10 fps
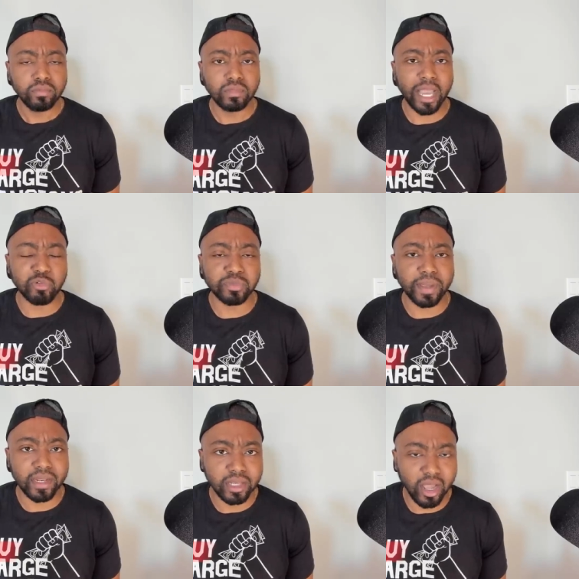that was
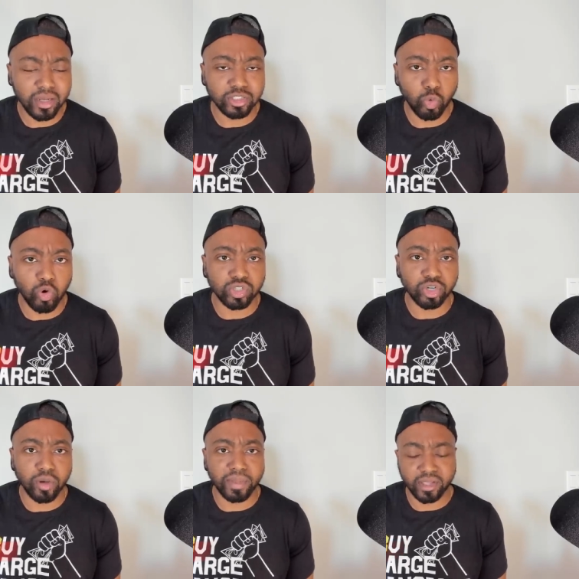being done towards
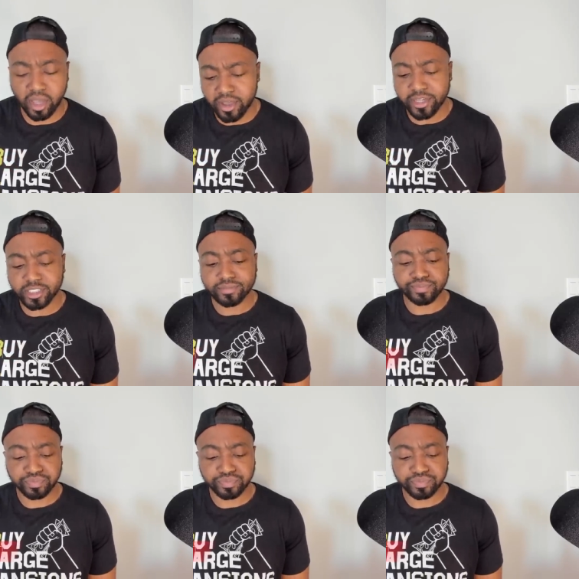her because